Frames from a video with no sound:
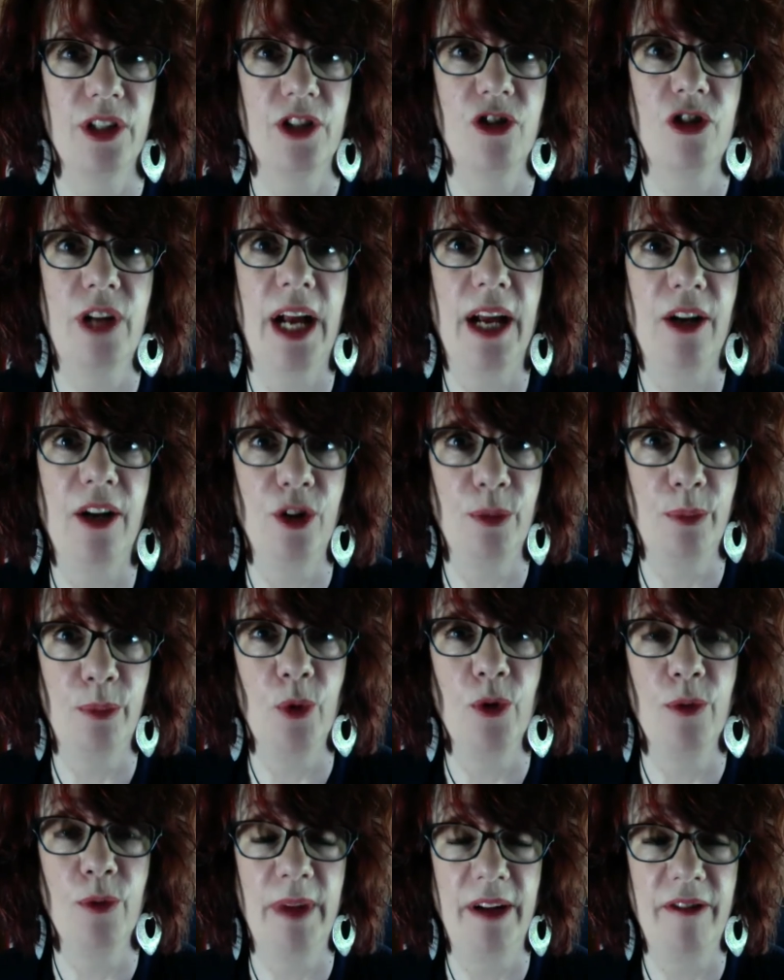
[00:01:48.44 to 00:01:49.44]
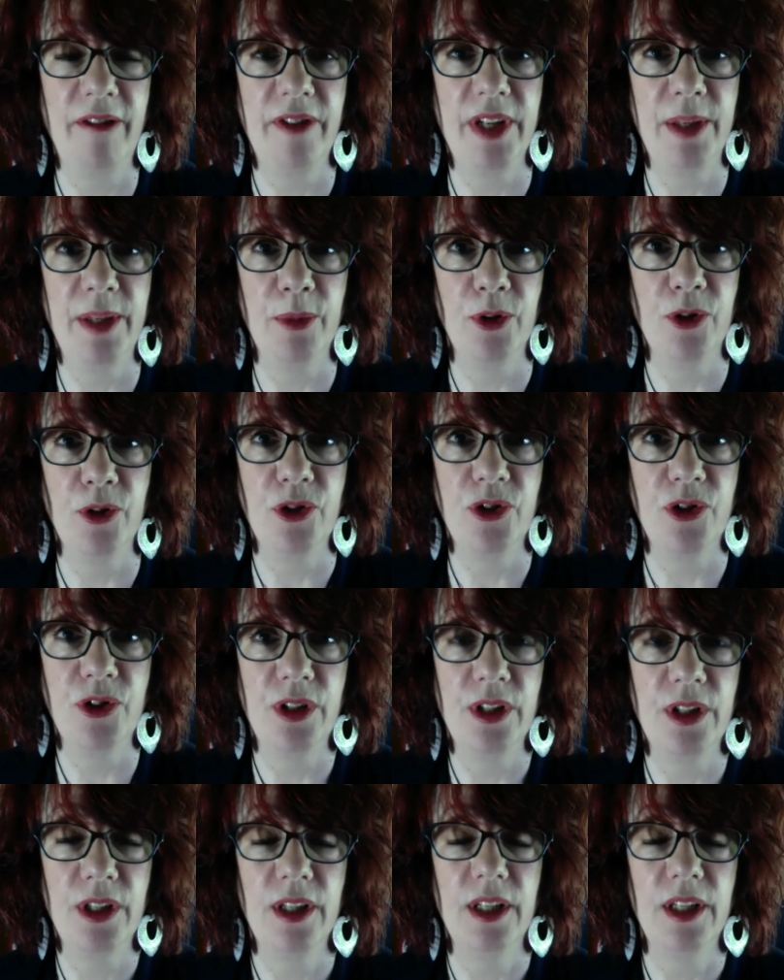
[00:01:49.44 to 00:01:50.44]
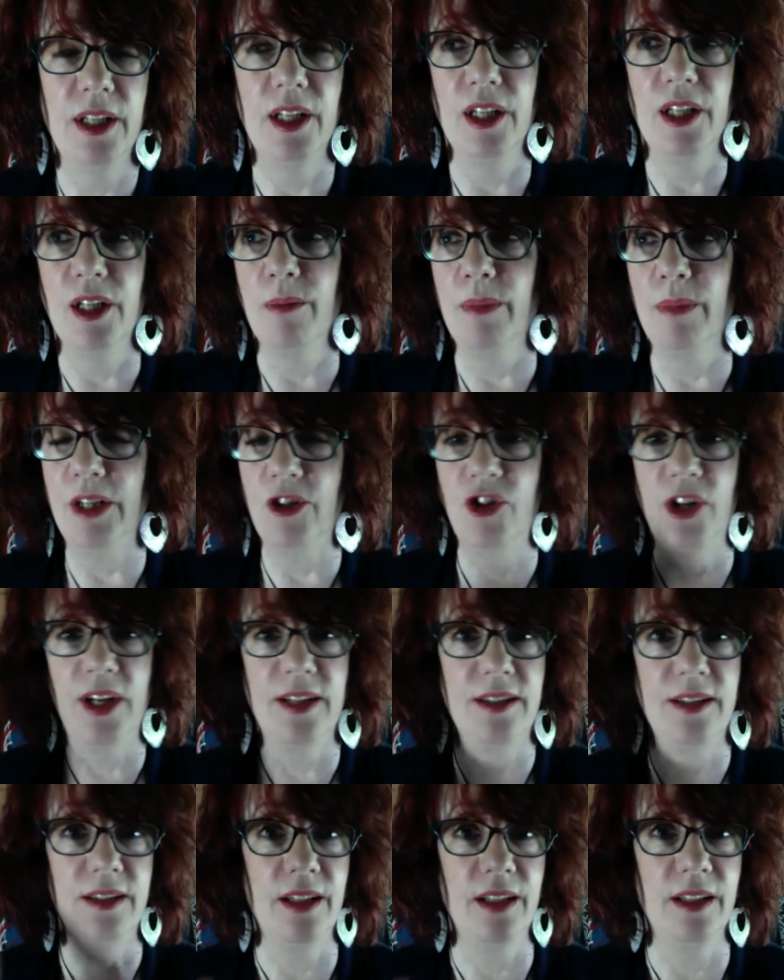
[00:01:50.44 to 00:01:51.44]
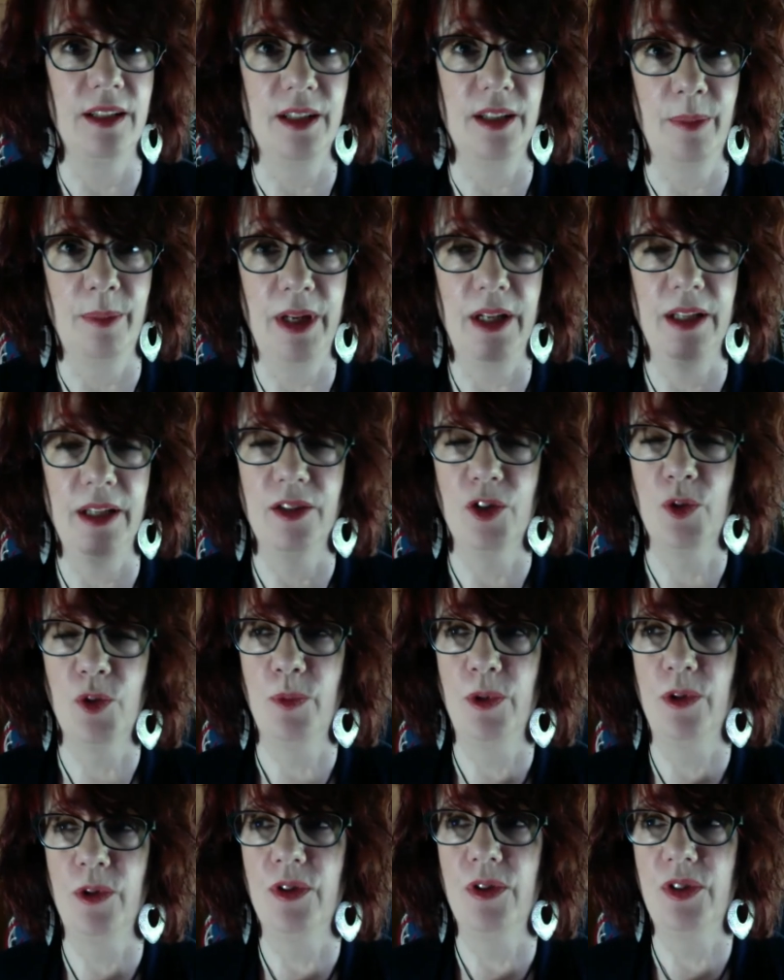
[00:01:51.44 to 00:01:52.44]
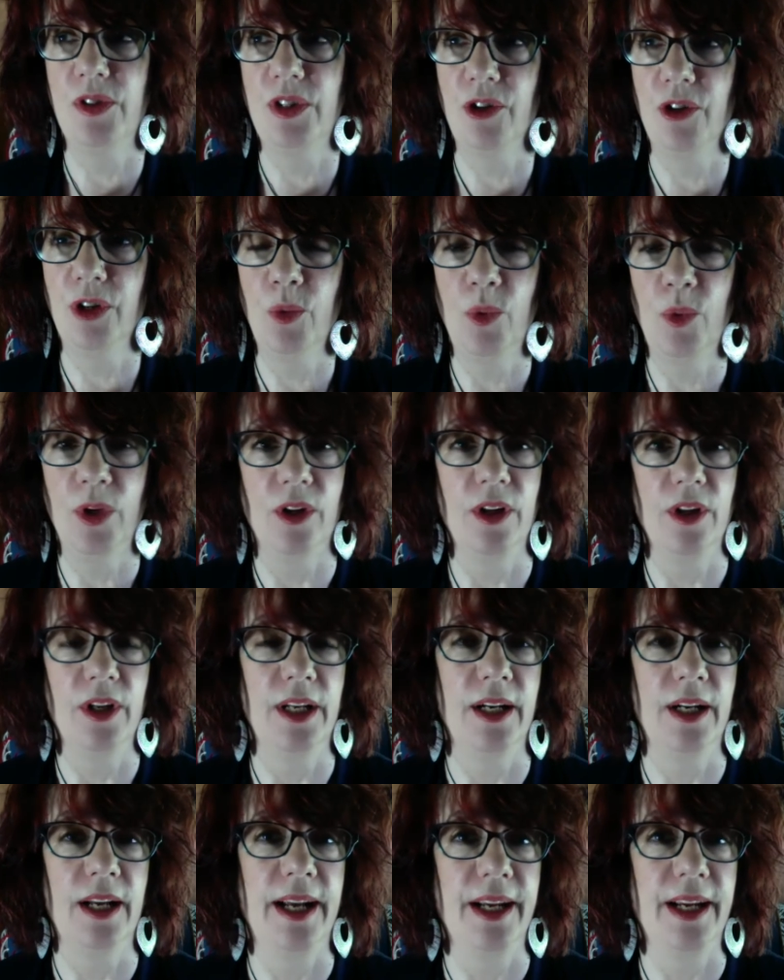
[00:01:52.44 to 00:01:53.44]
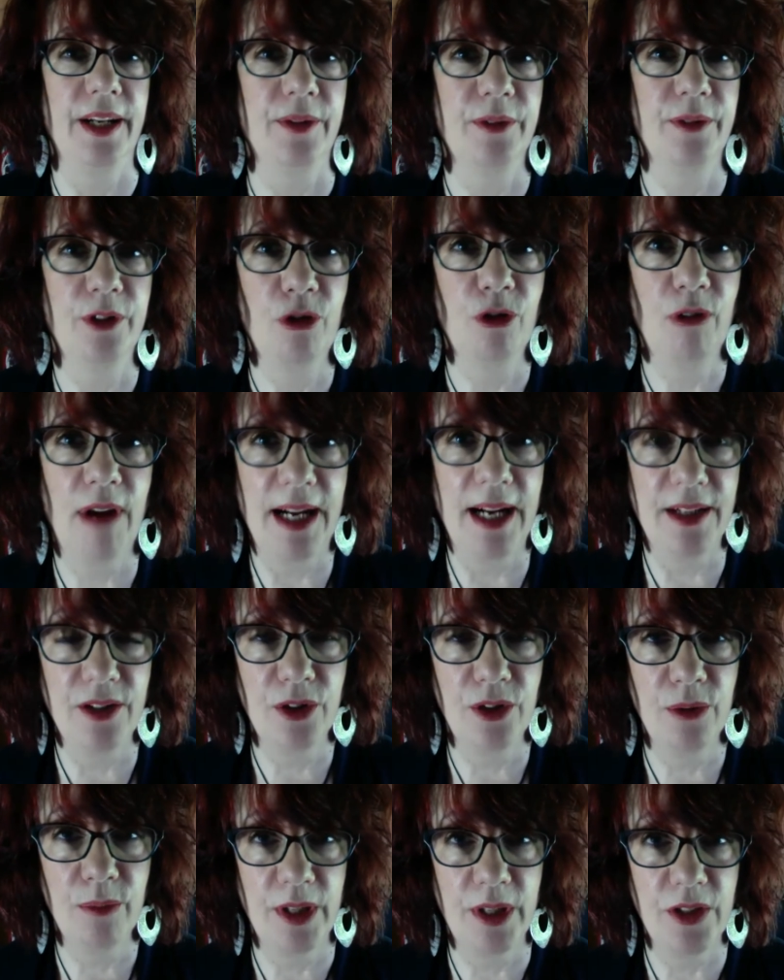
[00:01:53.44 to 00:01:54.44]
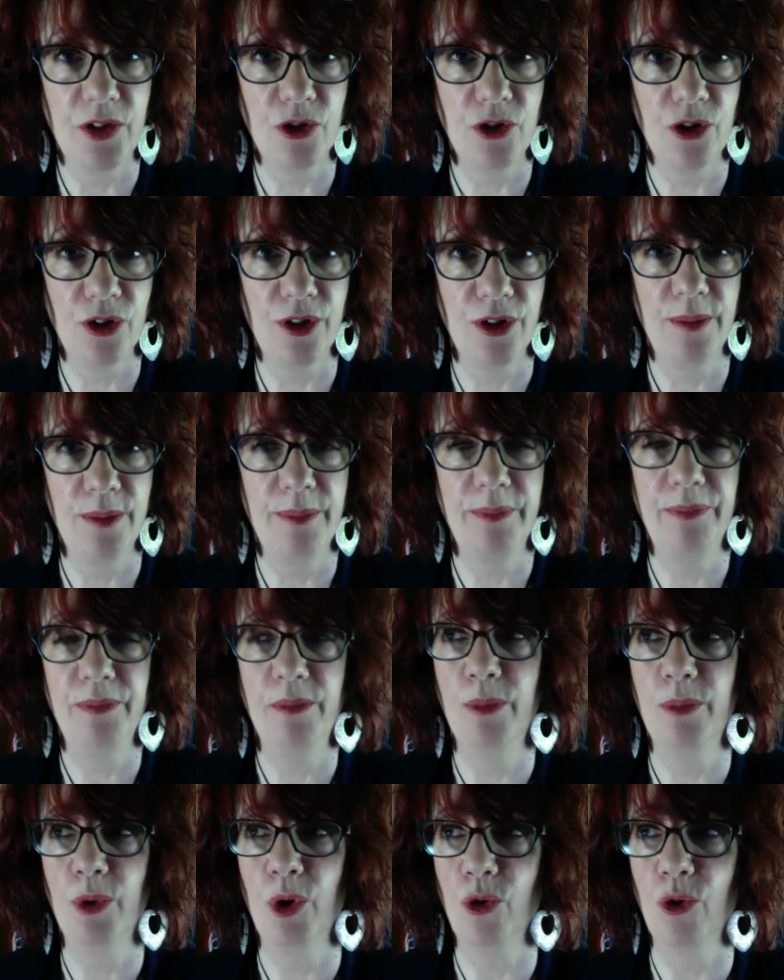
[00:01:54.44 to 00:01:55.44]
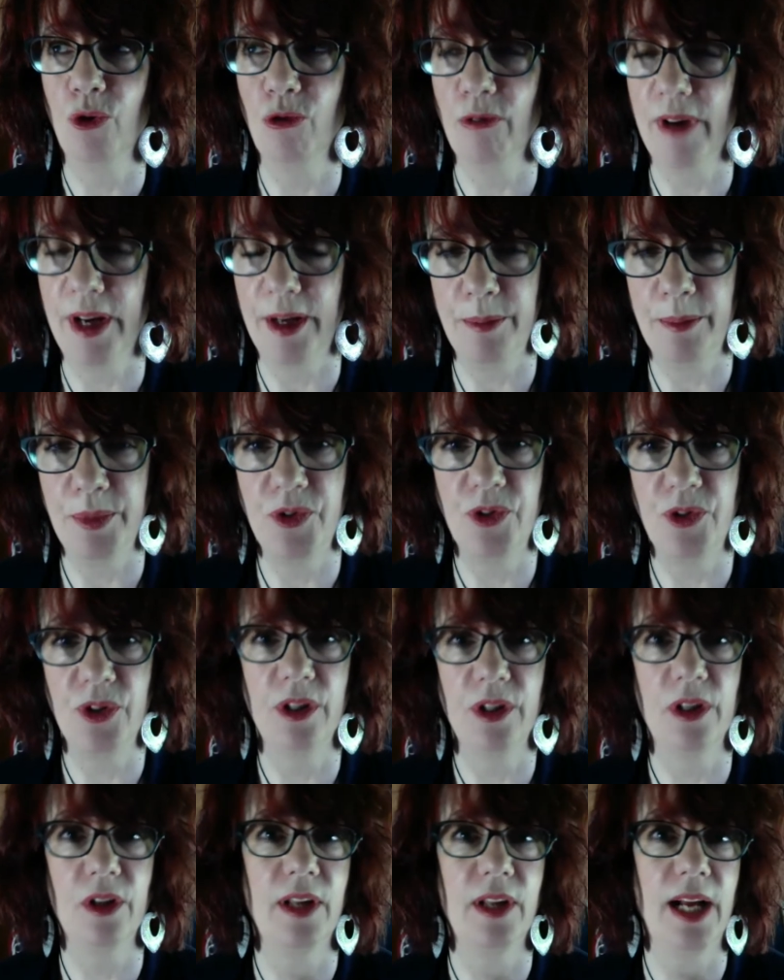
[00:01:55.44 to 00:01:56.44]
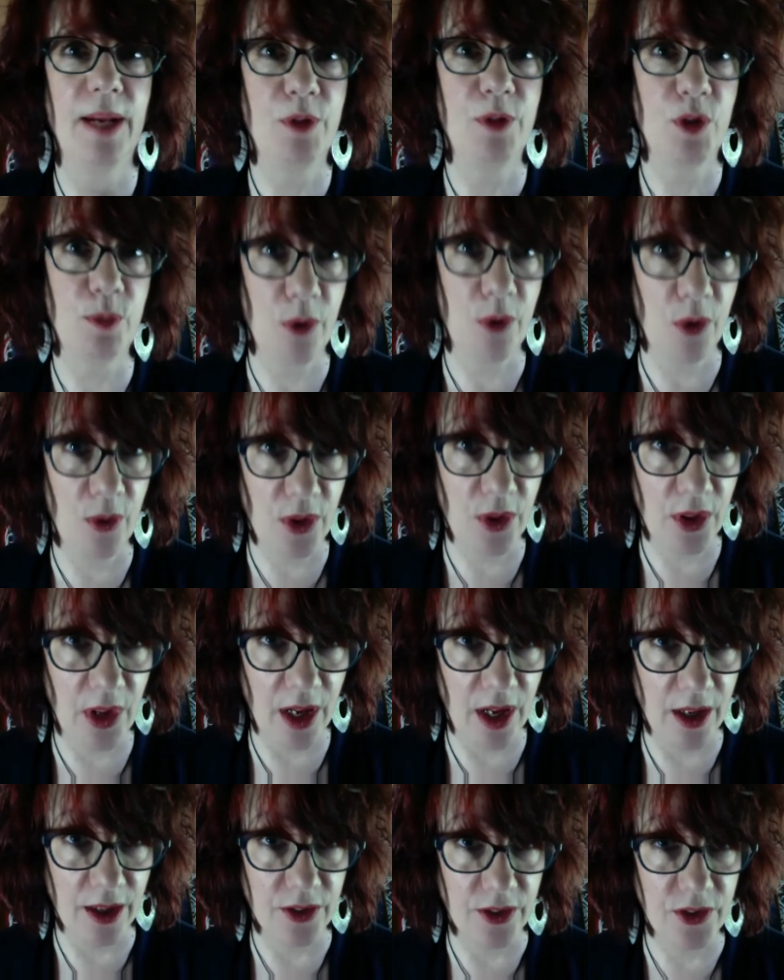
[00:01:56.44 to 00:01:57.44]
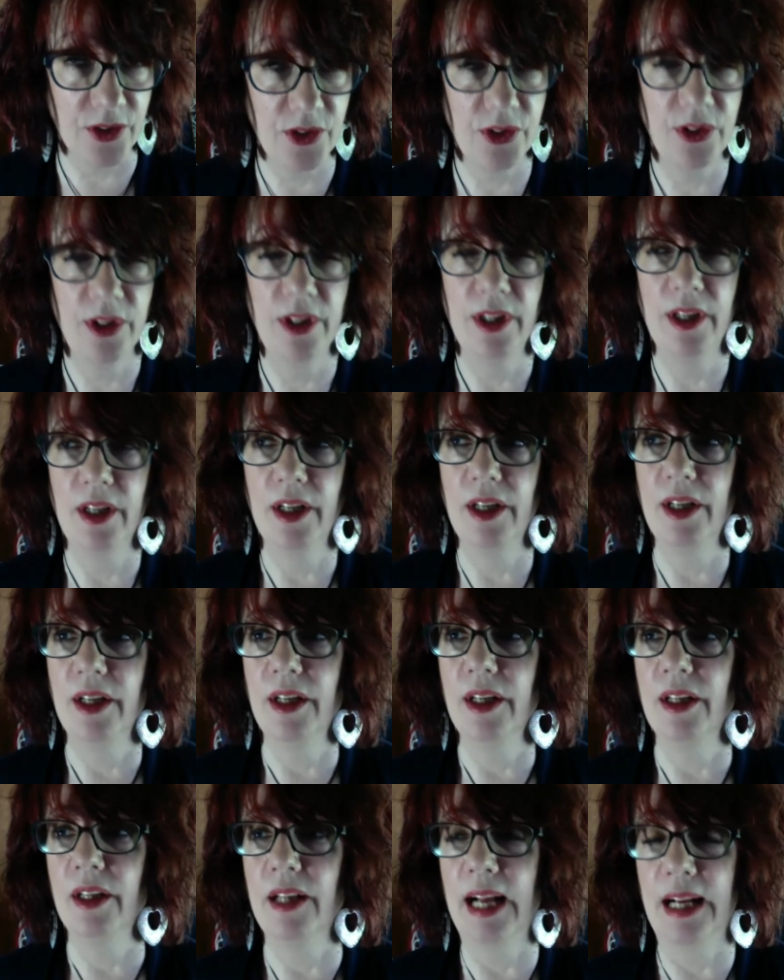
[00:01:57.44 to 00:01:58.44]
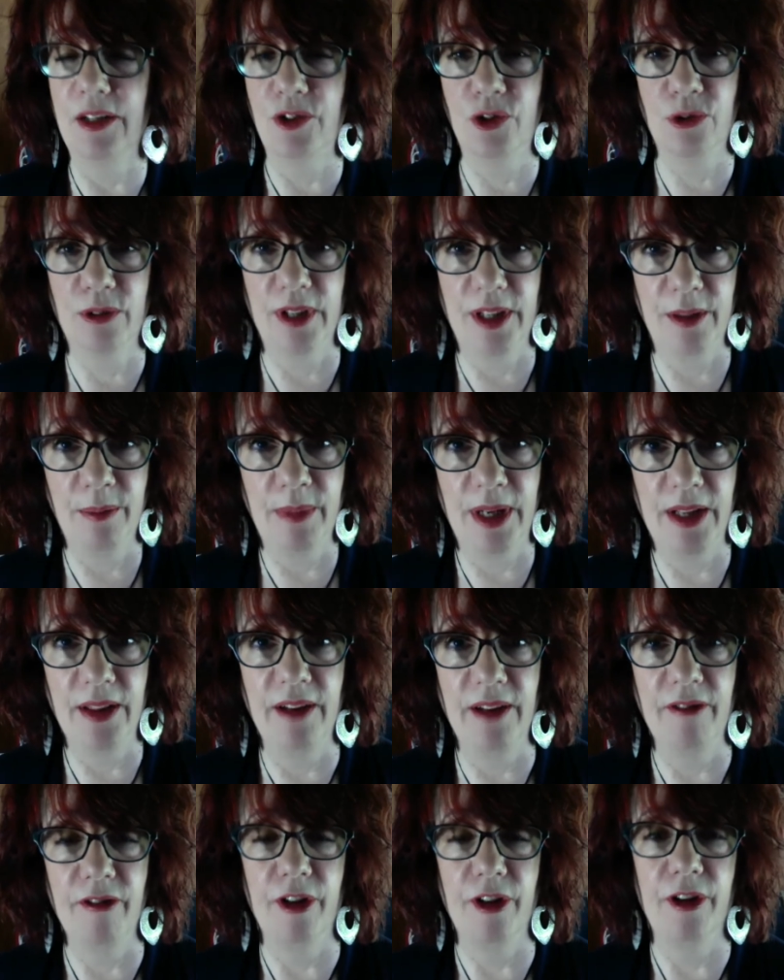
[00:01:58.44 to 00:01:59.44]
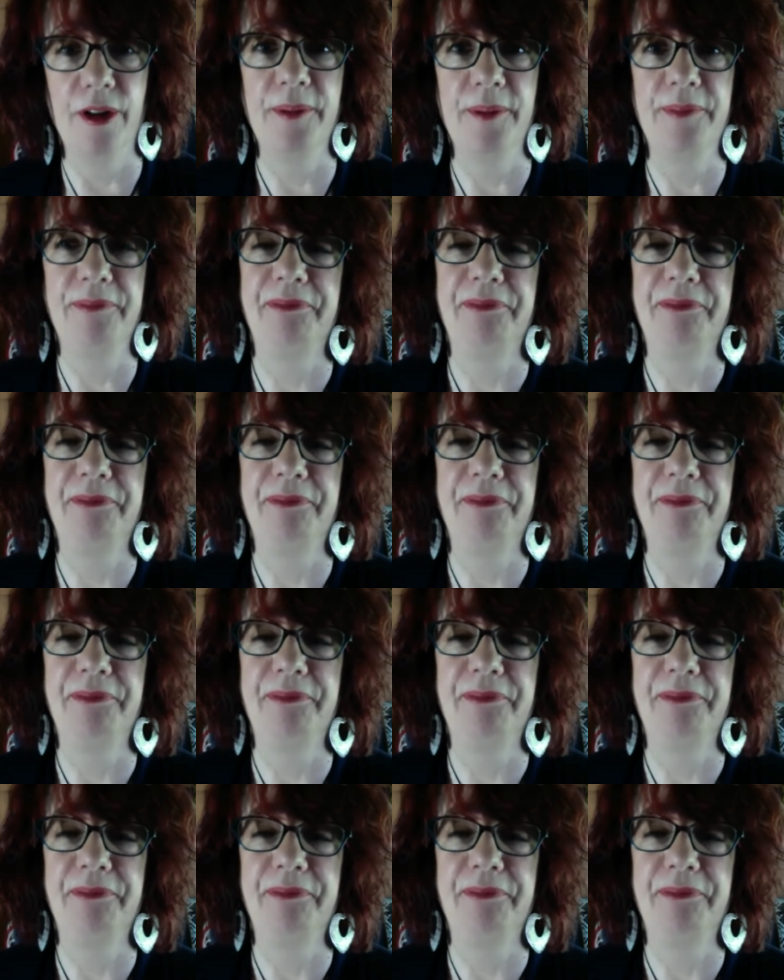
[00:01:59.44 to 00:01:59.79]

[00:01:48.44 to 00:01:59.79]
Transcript: shattered both my femurs. My chest ended up hitting the steering wheel and I cracked my sternum, broke ribs, collapsed both lungs, lacerated my liver,